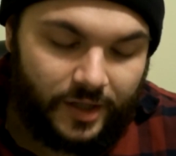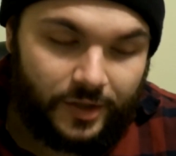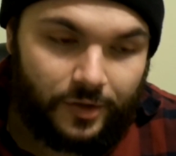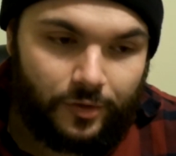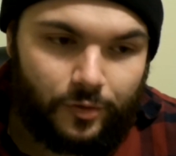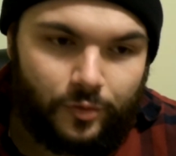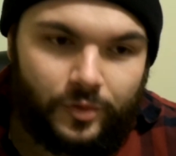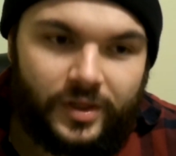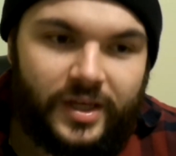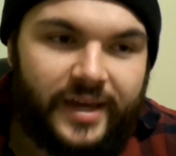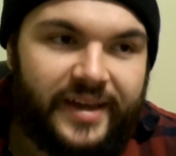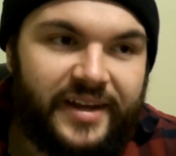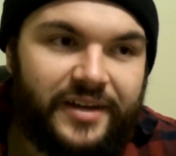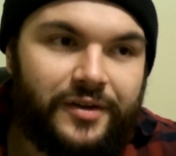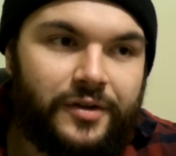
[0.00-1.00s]
You
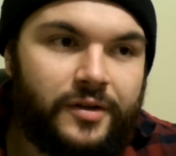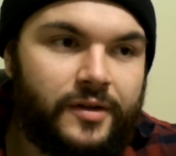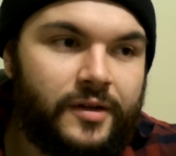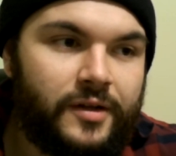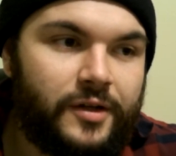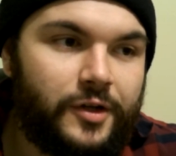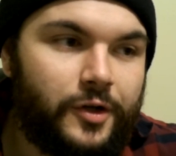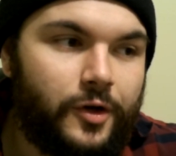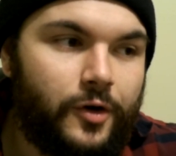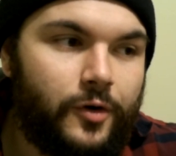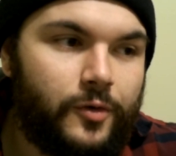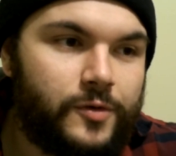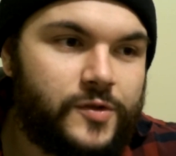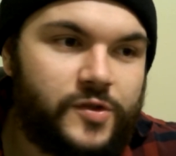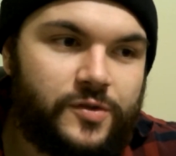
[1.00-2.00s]
can
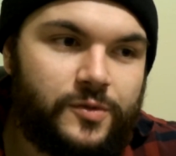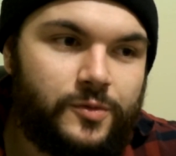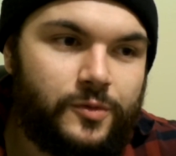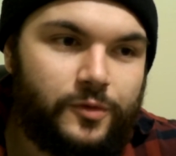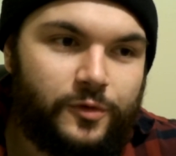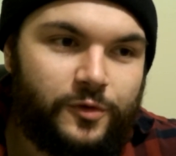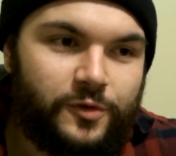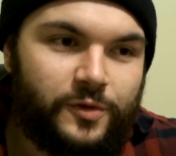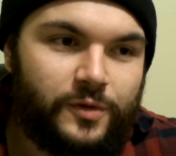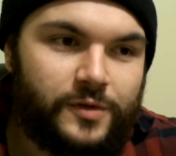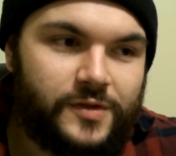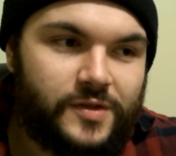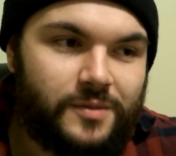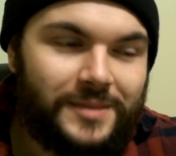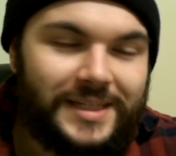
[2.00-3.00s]
go to
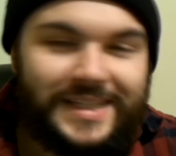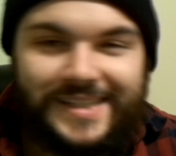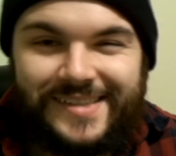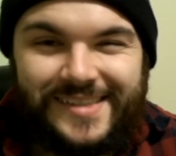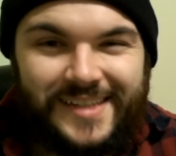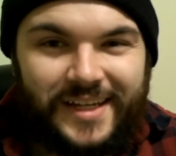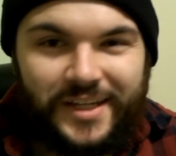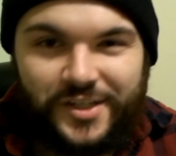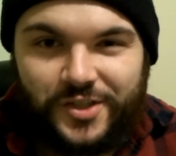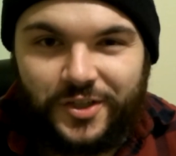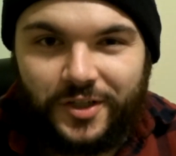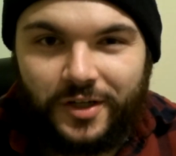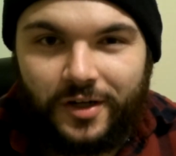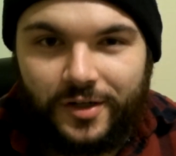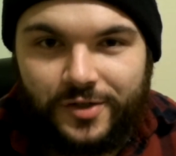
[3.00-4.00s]
some East Asian
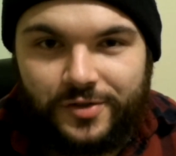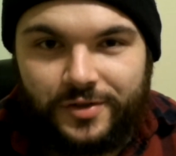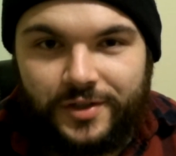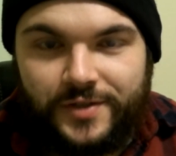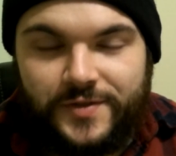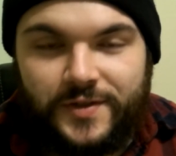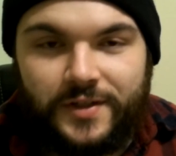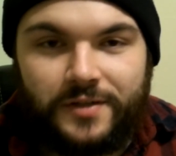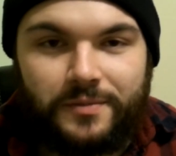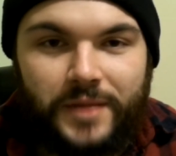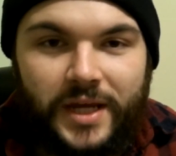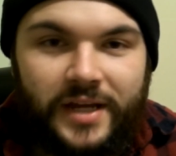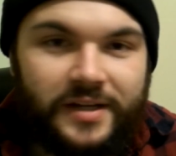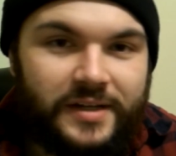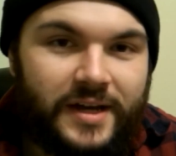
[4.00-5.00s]
countries and
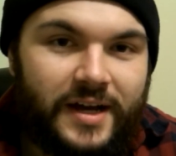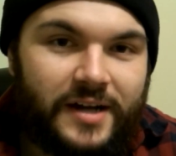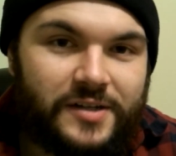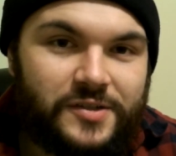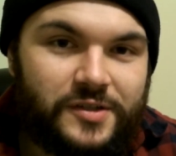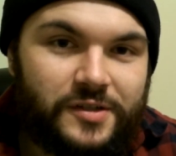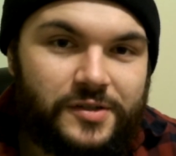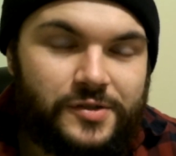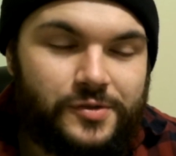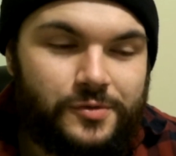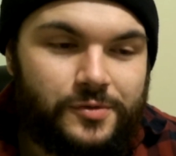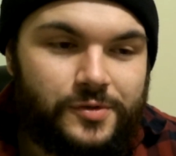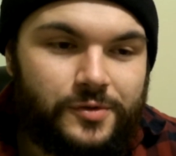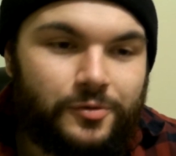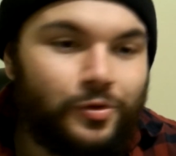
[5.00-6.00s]
pay a doctor to
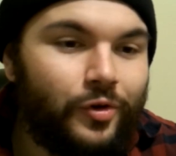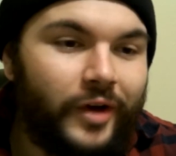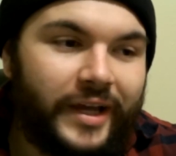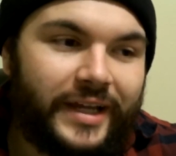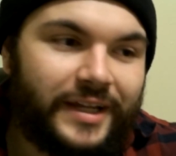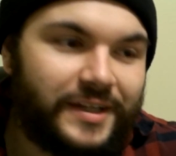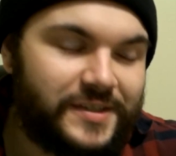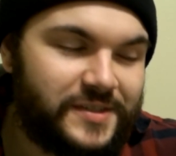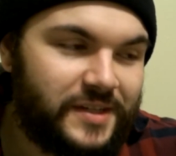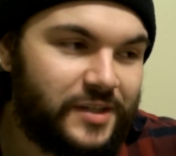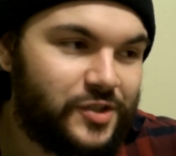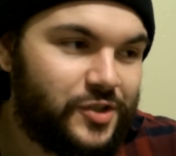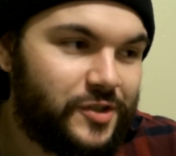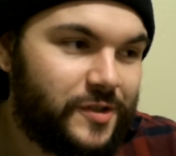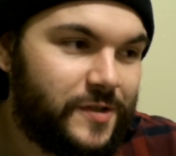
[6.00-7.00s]
do leg
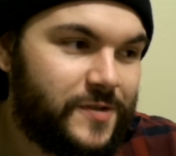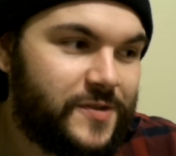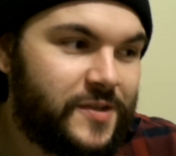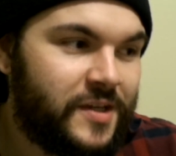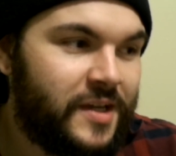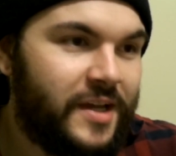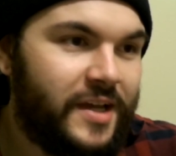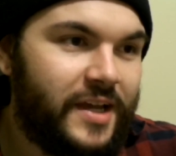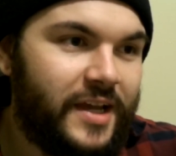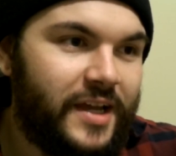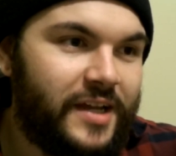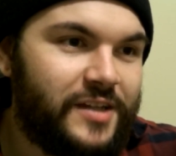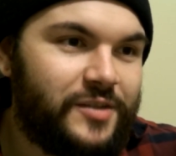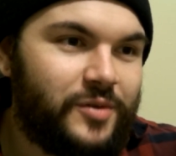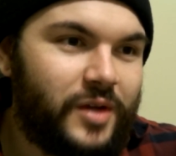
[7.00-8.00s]
extensions,
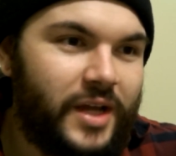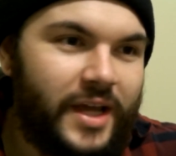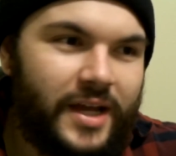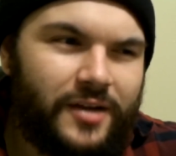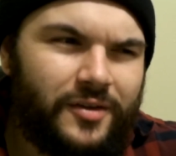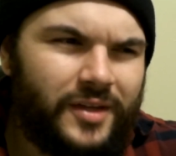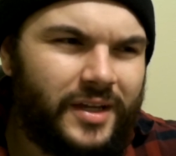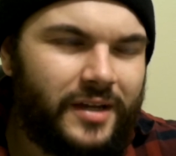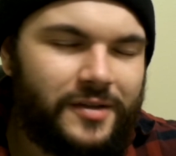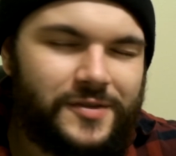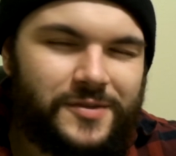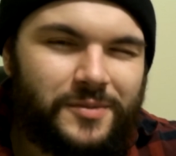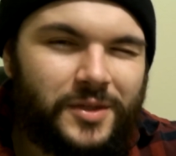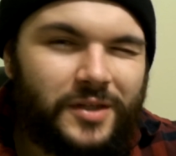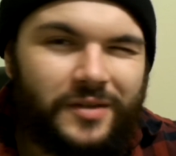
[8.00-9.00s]
and you can add like
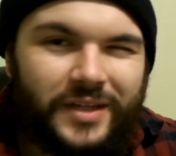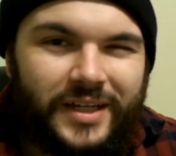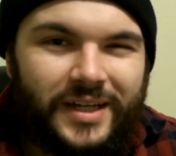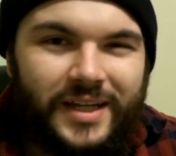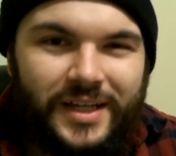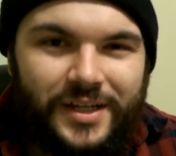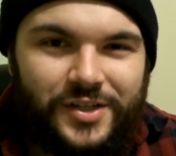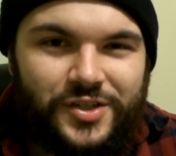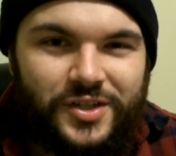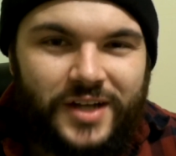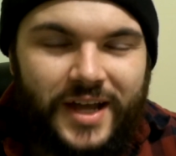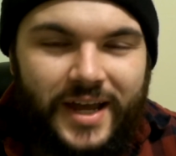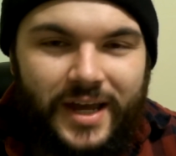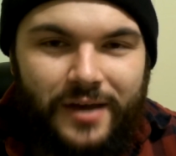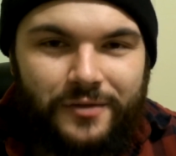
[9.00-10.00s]
something like
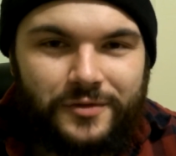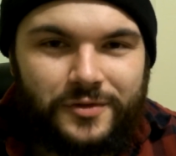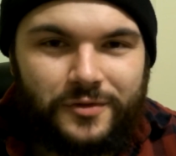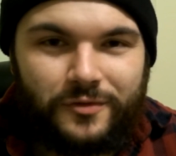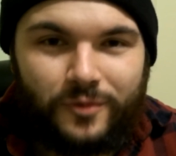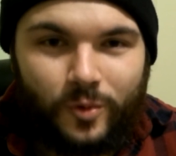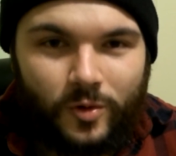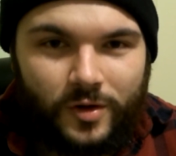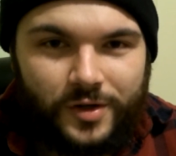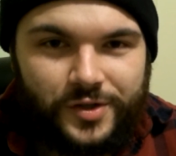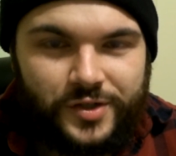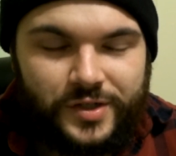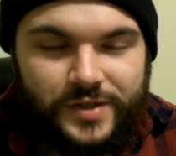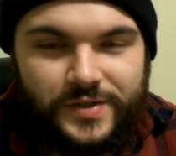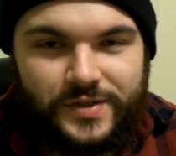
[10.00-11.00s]
1.5 to 4
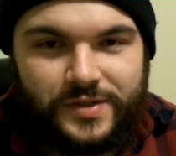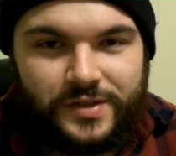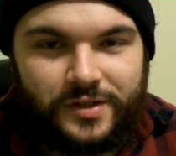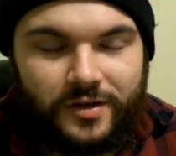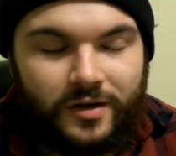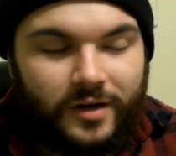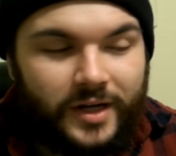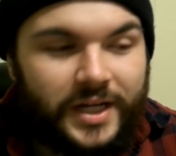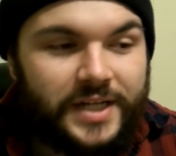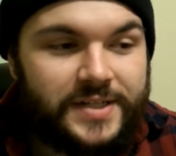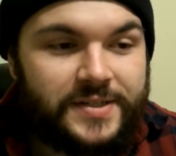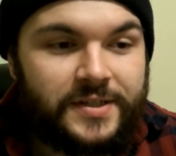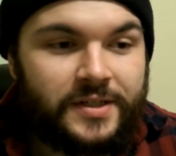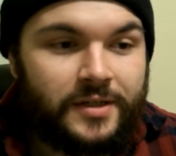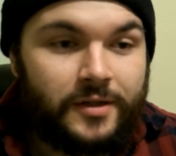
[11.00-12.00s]
inches to your height.
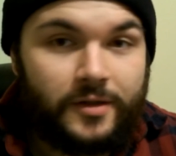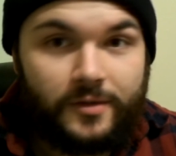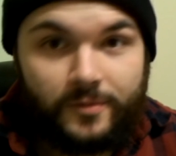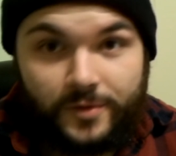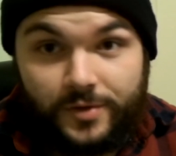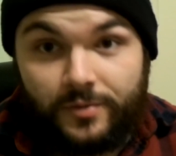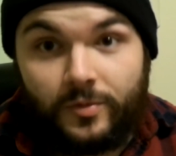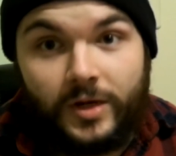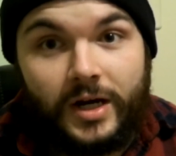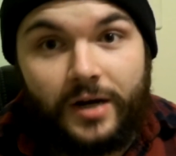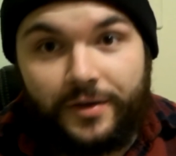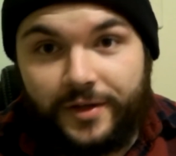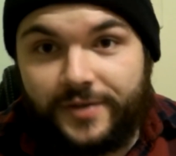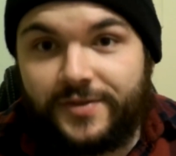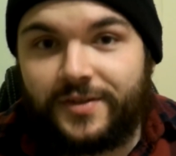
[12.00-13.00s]
Which,
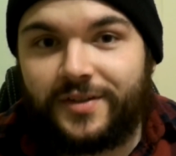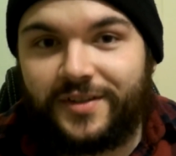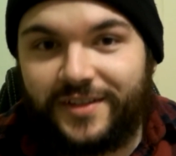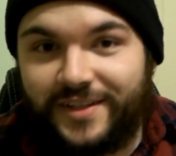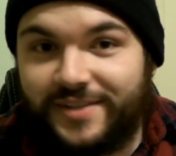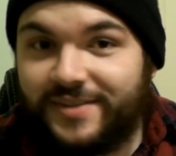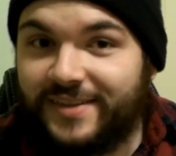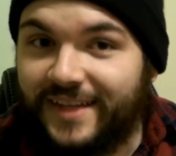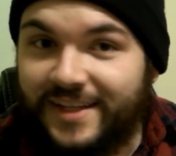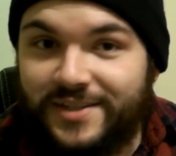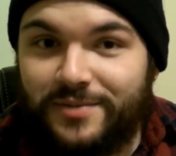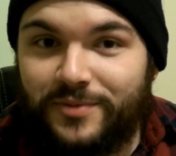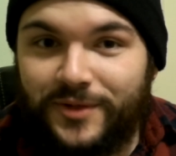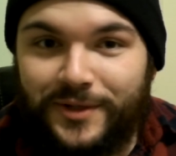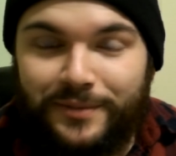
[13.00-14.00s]
wow, that's
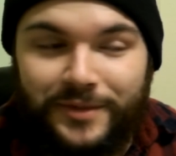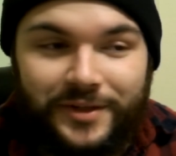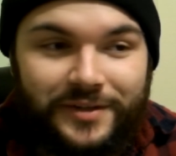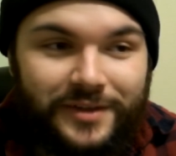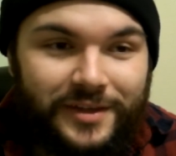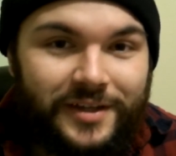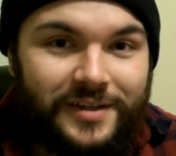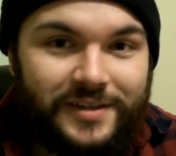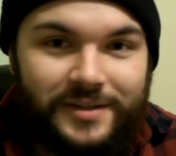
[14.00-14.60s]
a pretty big thing.